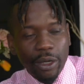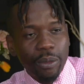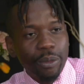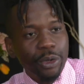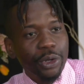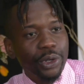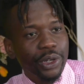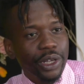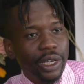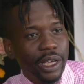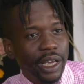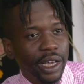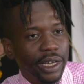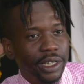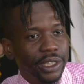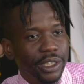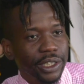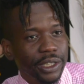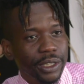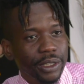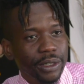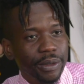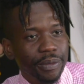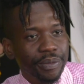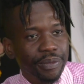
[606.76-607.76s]

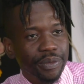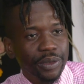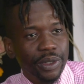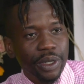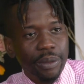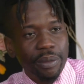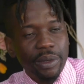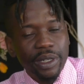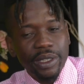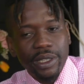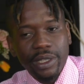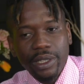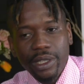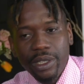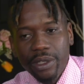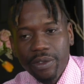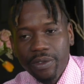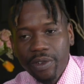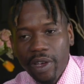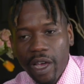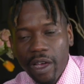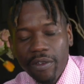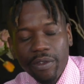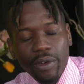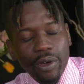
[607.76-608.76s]
communication, a message of
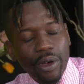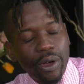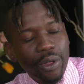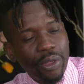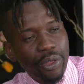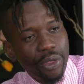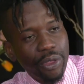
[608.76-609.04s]
having a